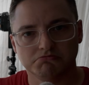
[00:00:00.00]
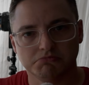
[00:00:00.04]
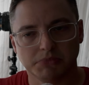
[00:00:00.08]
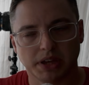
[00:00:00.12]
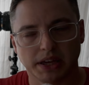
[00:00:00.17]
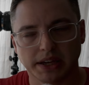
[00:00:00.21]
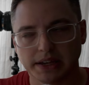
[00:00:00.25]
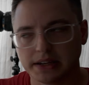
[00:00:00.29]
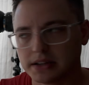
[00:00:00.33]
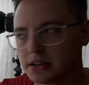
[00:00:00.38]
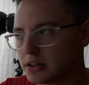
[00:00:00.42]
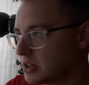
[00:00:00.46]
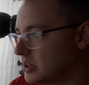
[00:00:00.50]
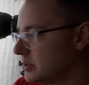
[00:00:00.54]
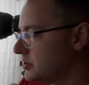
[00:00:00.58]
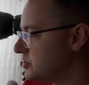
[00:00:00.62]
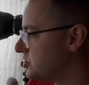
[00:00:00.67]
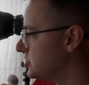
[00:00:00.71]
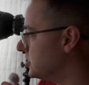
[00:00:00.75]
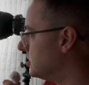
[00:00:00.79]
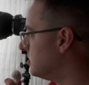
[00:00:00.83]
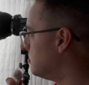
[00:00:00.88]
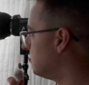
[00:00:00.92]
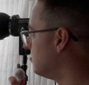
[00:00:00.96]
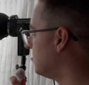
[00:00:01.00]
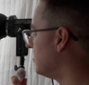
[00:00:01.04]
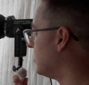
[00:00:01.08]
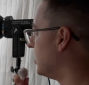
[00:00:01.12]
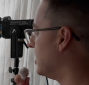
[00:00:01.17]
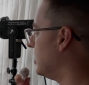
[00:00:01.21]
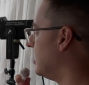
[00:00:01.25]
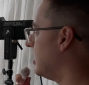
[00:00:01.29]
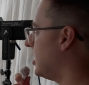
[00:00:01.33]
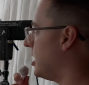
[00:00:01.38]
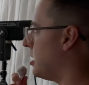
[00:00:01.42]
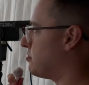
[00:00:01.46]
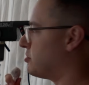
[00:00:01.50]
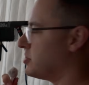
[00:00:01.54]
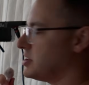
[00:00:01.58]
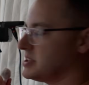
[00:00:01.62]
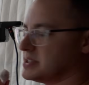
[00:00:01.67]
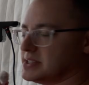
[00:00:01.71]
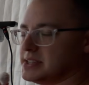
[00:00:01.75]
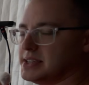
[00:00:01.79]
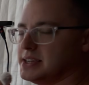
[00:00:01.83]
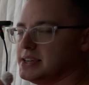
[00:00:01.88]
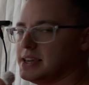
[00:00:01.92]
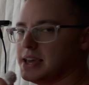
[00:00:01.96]
in conclusion, a
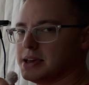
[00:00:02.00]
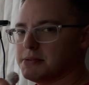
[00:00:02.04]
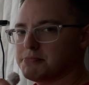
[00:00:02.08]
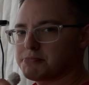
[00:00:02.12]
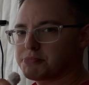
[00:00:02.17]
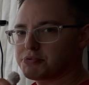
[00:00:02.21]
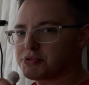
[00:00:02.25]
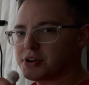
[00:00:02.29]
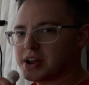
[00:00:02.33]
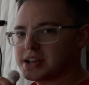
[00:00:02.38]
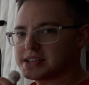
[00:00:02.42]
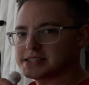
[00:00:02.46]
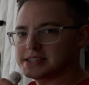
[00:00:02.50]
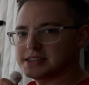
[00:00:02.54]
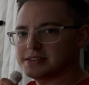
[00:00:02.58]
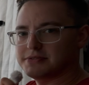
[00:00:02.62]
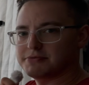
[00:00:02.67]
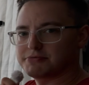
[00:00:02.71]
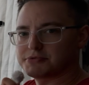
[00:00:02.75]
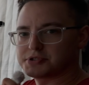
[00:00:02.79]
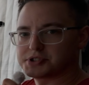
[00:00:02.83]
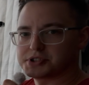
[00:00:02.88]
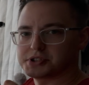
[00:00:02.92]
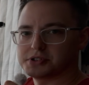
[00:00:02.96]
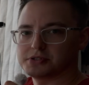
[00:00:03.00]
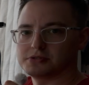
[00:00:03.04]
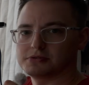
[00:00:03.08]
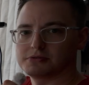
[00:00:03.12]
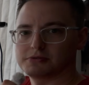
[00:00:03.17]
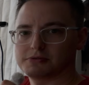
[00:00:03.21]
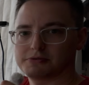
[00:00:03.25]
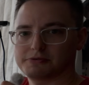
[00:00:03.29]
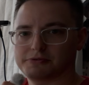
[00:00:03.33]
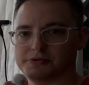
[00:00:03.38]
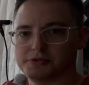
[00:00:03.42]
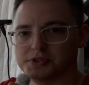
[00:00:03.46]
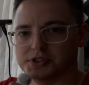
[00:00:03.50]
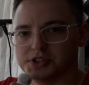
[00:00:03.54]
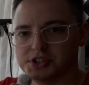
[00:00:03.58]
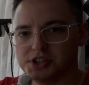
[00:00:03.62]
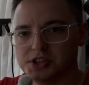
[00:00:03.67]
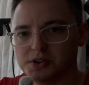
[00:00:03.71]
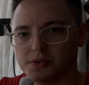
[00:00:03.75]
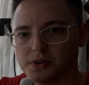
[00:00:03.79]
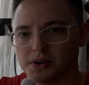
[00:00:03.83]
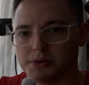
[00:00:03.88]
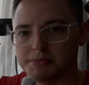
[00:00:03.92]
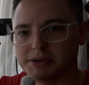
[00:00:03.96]
pretty impressive result for the
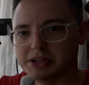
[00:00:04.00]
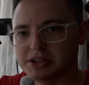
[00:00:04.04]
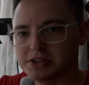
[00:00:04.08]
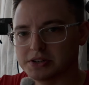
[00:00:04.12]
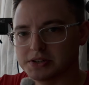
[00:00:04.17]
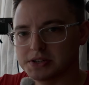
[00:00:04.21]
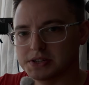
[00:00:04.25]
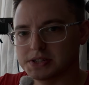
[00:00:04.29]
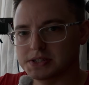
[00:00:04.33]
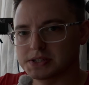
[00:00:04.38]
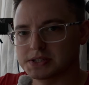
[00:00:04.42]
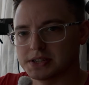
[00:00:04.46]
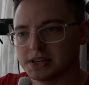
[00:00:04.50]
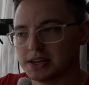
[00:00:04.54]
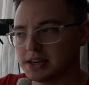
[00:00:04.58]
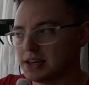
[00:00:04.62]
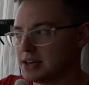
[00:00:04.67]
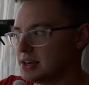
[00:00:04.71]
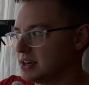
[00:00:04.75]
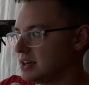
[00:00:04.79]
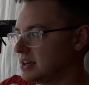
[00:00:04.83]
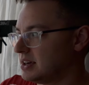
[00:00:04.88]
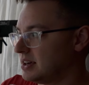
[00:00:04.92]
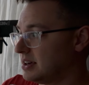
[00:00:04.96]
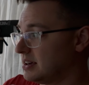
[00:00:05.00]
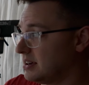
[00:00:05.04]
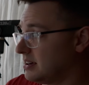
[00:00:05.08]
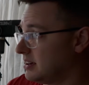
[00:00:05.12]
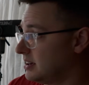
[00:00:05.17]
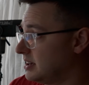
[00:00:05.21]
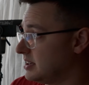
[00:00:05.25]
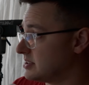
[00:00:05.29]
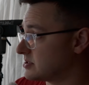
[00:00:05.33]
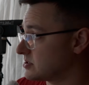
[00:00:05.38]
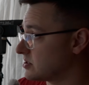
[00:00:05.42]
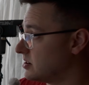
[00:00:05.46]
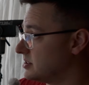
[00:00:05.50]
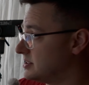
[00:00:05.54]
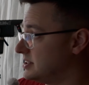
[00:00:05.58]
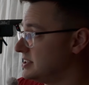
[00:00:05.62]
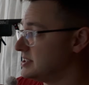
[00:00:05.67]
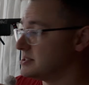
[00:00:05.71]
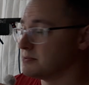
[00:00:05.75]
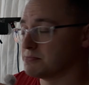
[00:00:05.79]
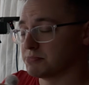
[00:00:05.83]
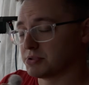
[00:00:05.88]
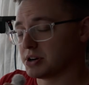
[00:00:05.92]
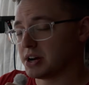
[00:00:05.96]
Neewer, because it's got a
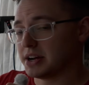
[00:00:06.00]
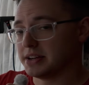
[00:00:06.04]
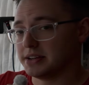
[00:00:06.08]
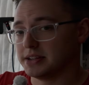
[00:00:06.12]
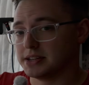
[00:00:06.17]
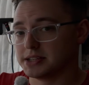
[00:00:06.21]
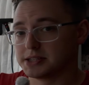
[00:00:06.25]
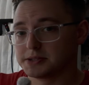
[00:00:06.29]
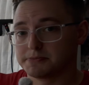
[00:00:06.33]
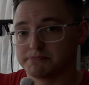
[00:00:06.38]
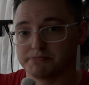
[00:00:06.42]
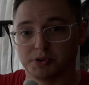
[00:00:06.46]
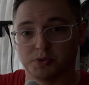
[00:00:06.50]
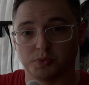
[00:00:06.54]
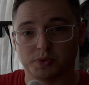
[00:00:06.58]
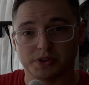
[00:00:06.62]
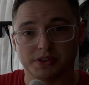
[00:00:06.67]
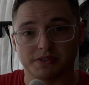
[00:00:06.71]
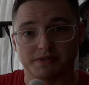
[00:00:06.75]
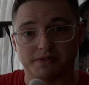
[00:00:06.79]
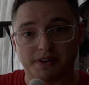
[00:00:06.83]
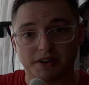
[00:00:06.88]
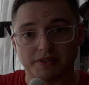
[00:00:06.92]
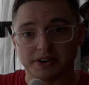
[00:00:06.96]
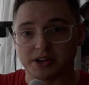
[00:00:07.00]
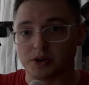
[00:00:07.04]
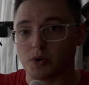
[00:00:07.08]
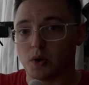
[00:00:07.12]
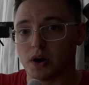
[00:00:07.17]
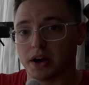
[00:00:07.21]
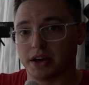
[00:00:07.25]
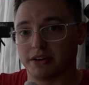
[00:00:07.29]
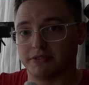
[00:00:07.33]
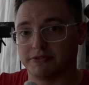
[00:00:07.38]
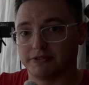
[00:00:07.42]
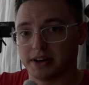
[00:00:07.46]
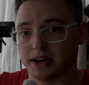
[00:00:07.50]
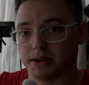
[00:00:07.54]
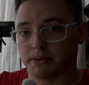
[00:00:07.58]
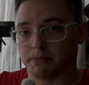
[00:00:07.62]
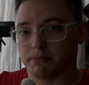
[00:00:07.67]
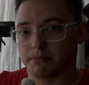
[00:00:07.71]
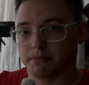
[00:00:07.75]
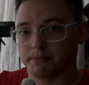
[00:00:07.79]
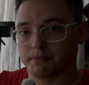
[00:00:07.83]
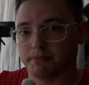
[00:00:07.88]
decent brightness but with a very quiet fan.